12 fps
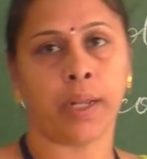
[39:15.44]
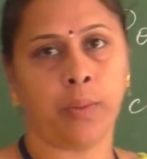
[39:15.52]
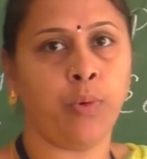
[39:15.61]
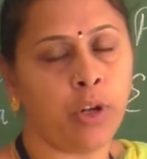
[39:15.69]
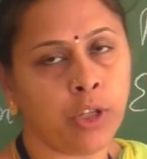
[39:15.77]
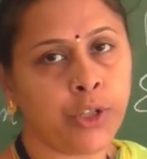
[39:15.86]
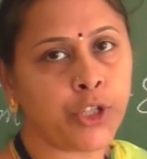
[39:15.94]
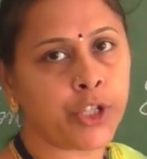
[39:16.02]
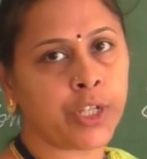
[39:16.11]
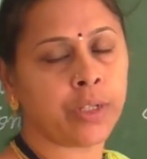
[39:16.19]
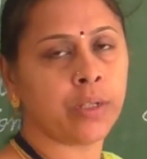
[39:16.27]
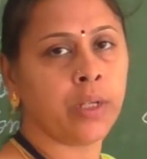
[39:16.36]

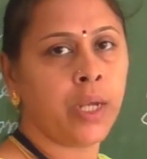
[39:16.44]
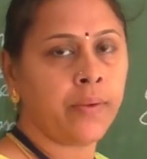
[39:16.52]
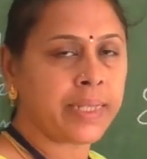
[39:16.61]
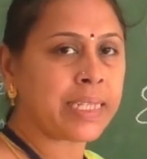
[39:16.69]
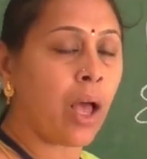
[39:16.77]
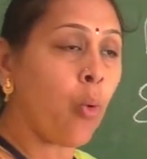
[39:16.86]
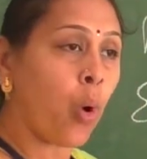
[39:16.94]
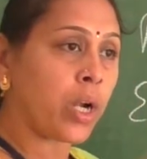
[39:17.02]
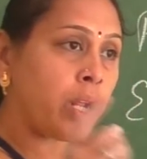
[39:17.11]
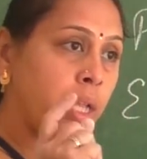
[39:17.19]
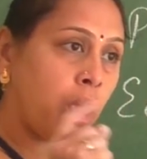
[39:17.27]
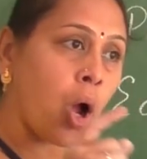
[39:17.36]
pollution? We saw what
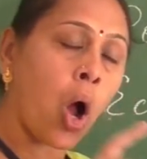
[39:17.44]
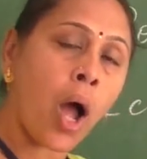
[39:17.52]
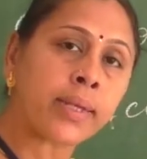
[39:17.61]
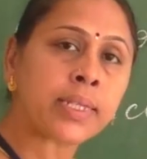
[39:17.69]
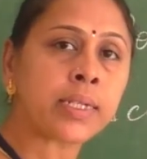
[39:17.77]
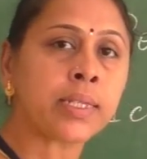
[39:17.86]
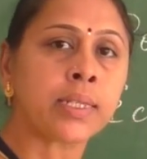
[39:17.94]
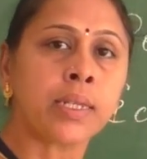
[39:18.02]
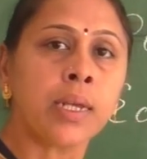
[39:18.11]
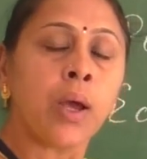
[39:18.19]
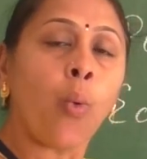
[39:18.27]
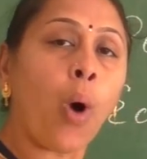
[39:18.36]
are the causes
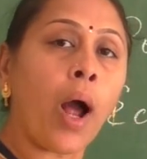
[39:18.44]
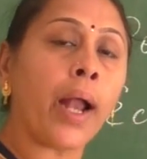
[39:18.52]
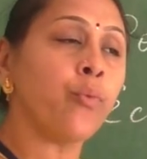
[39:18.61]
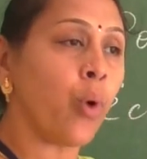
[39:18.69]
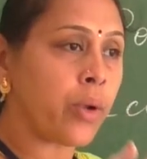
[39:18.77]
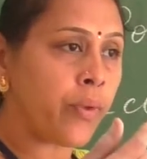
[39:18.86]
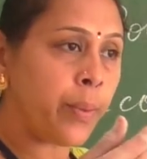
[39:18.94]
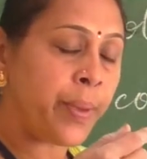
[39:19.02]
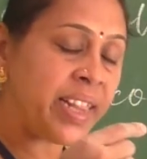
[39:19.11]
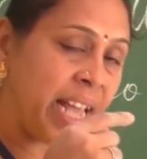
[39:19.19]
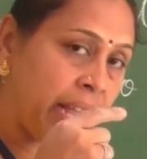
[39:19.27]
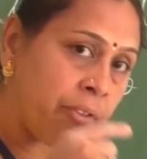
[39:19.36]
and what will
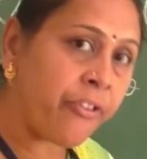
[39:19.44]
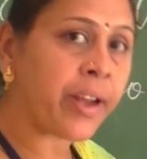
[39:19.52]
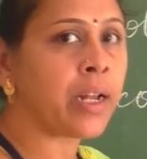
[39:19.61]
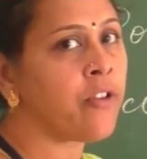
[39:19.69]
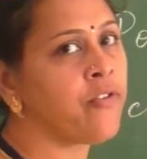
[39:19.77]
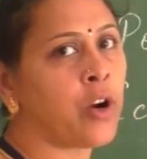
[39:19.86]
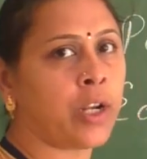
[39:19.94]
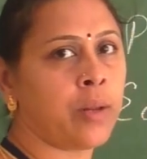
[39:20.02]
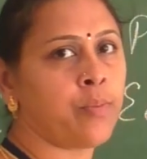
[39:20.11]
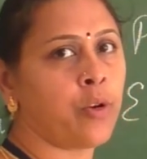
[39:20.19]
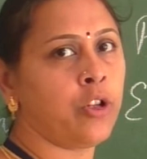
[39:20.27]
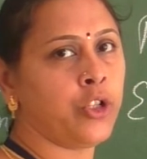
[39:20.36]
be the effect of water
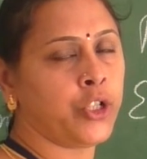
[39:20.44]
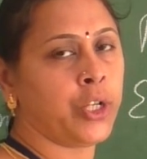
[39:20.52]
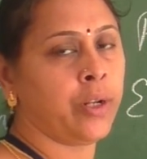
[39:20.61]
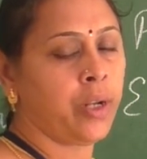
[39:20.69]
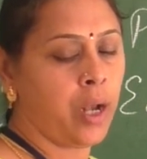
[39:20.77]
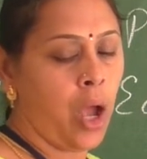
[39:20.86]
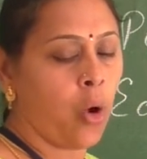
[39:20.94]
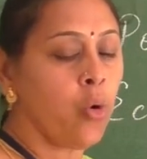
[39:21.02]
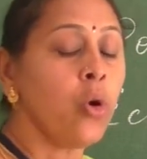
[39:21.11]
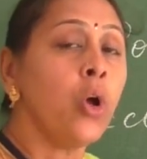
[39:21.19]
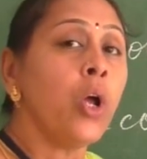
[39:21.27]
pollution. Now,